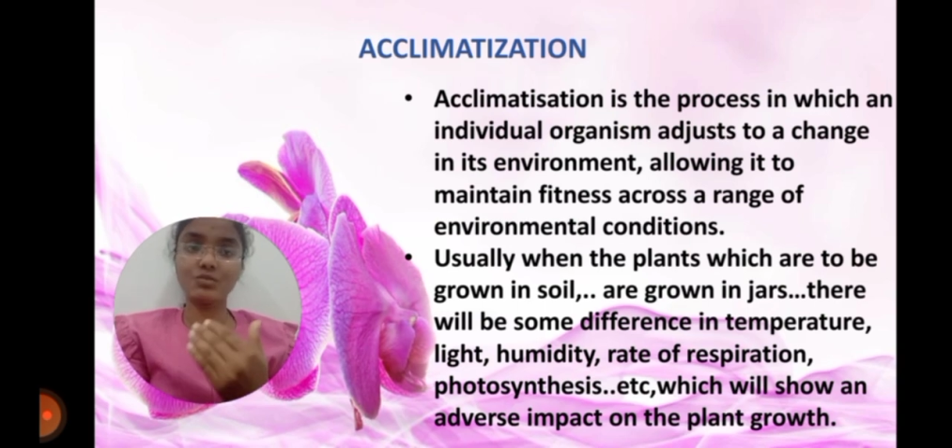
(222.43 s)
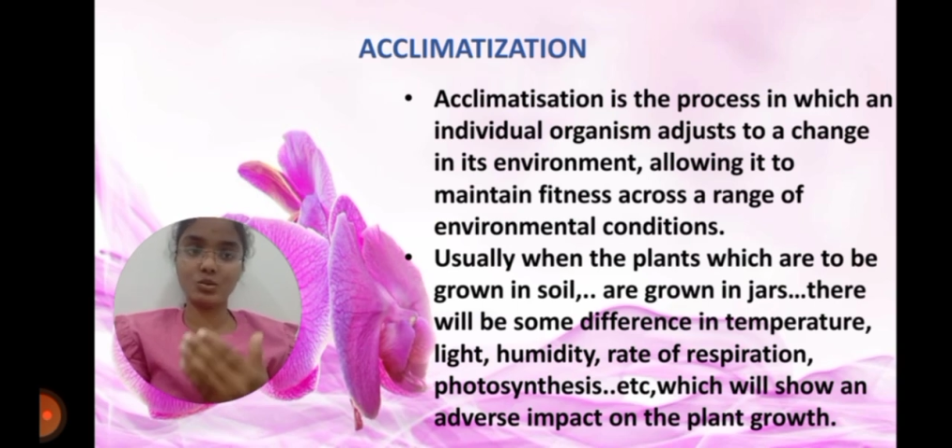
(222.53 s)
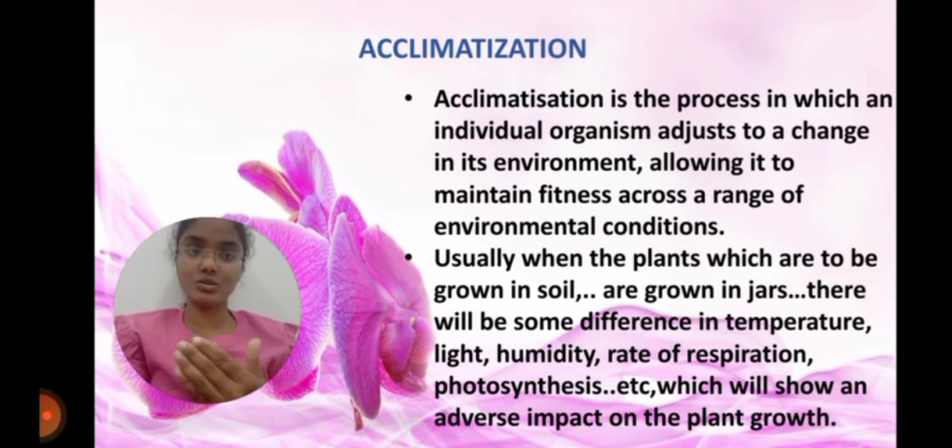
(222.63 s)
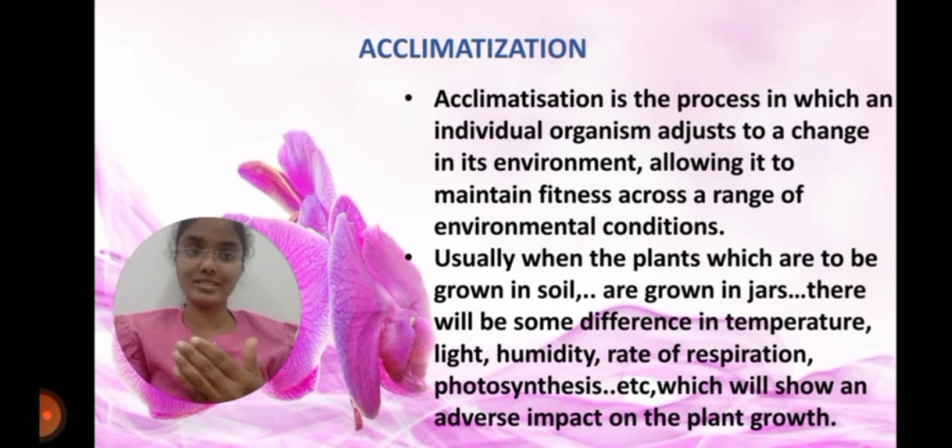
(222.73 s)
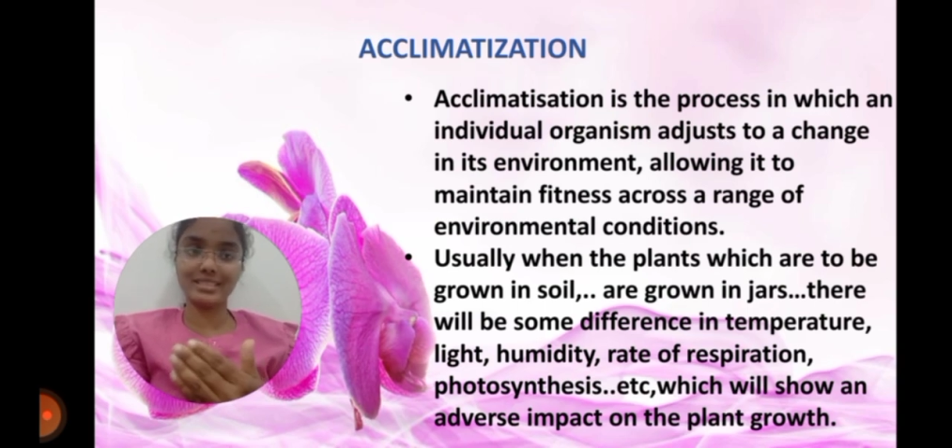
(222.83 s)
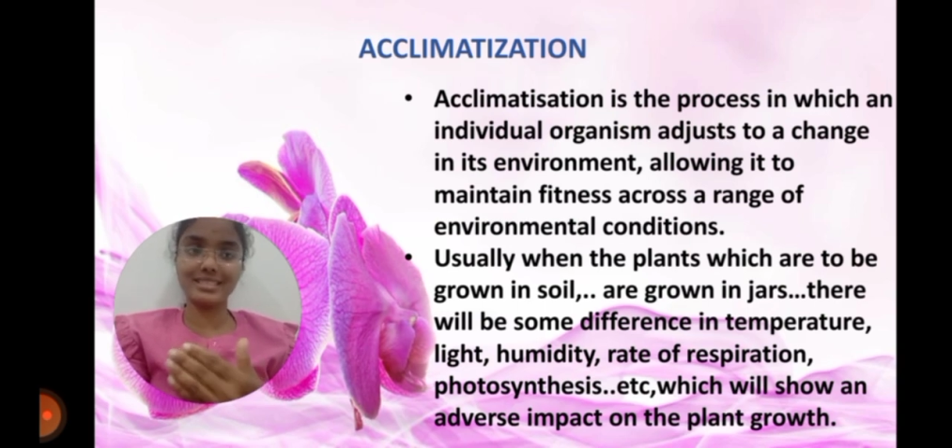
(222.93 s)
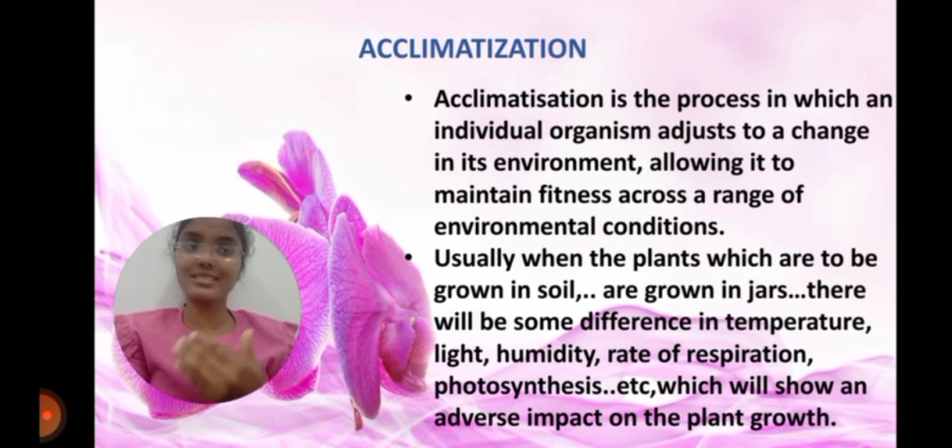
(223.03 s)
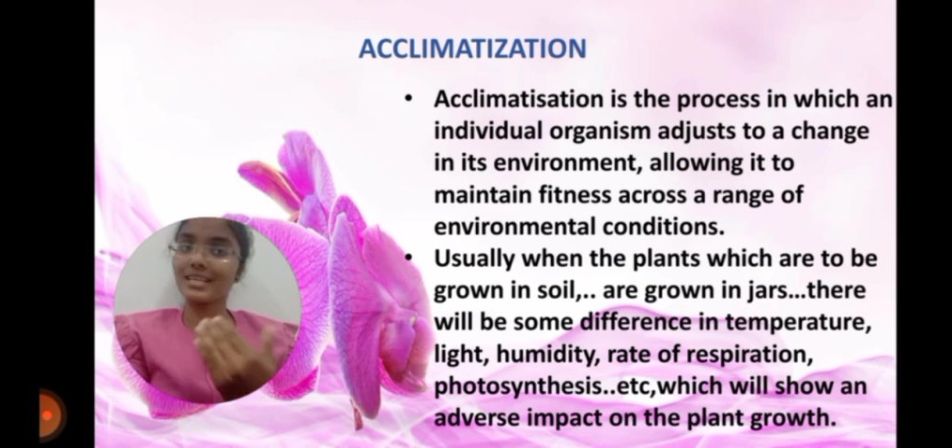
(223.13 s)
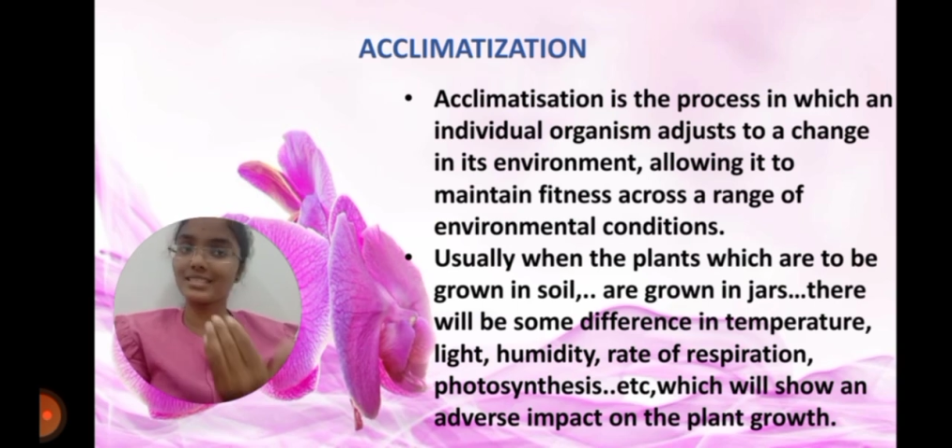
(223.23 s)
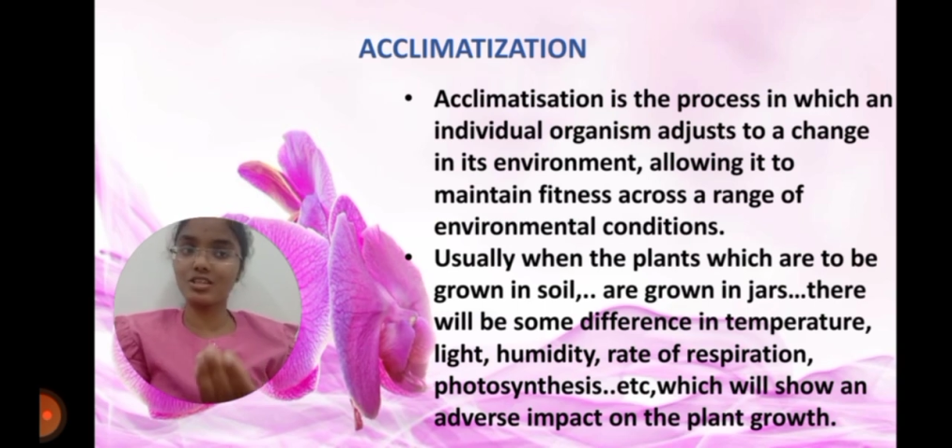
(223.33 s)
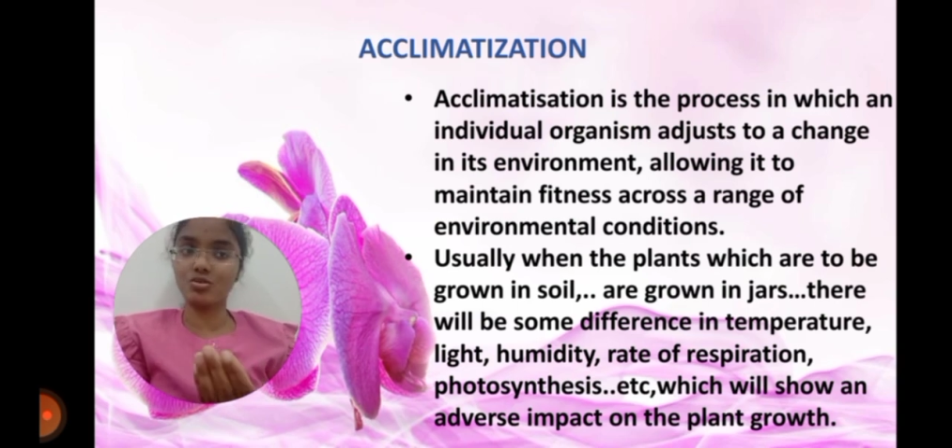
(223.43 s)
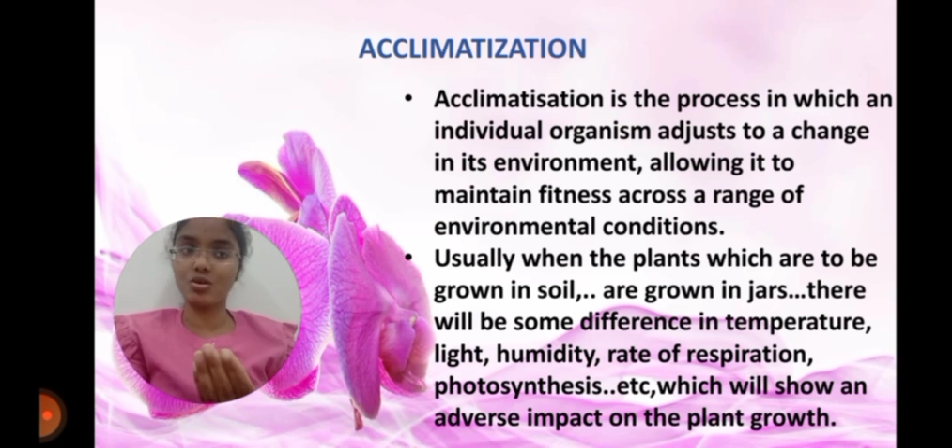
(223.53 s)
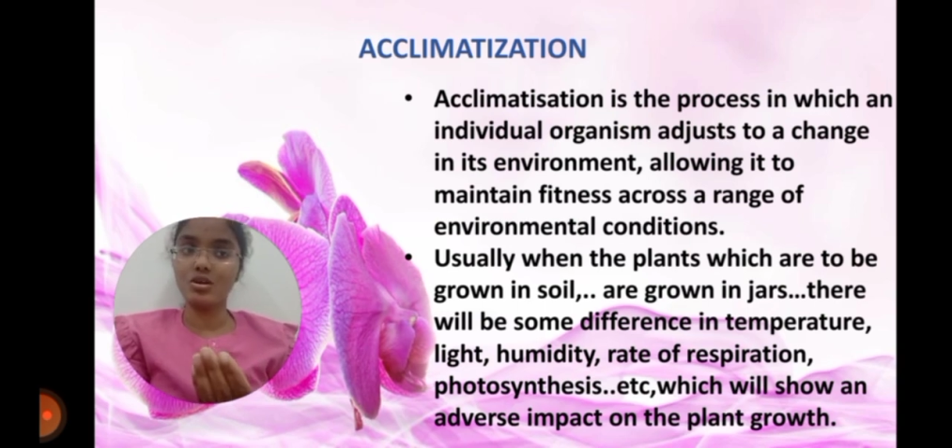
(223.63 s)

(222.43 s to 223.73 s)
photosynthesis, etc.,